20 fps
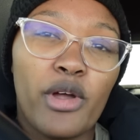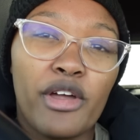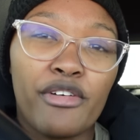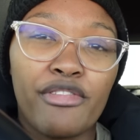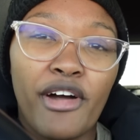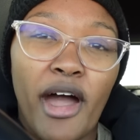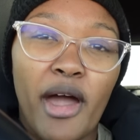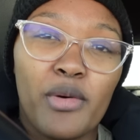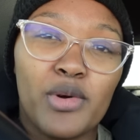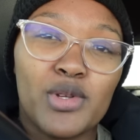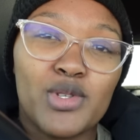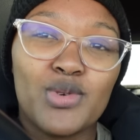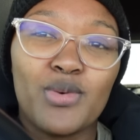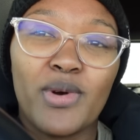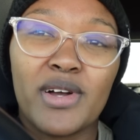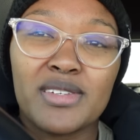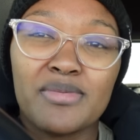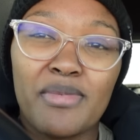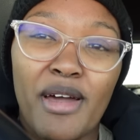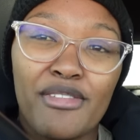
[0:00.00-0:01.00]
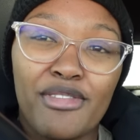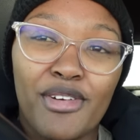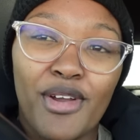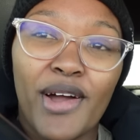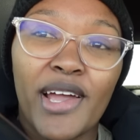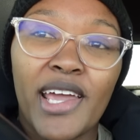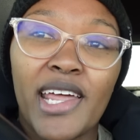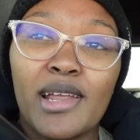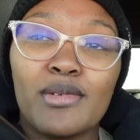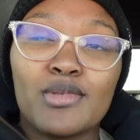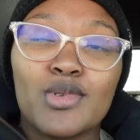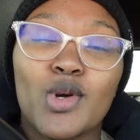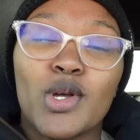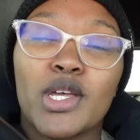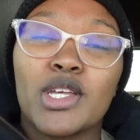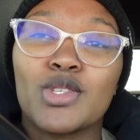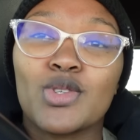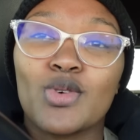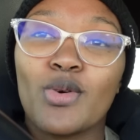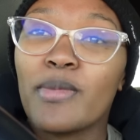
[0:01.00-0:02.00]
if i were to watch my vlog and i'm
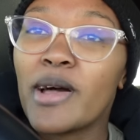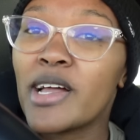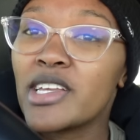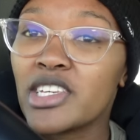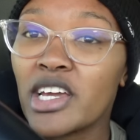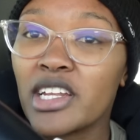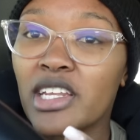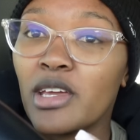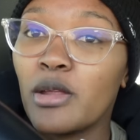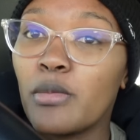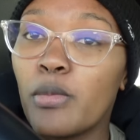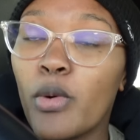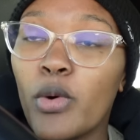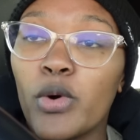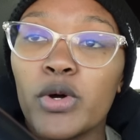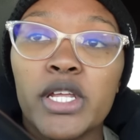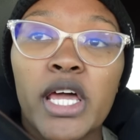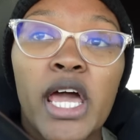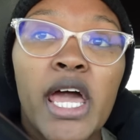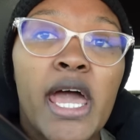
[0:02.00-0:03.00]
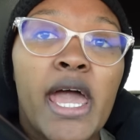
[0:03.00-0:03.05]
talking so much i'd get bored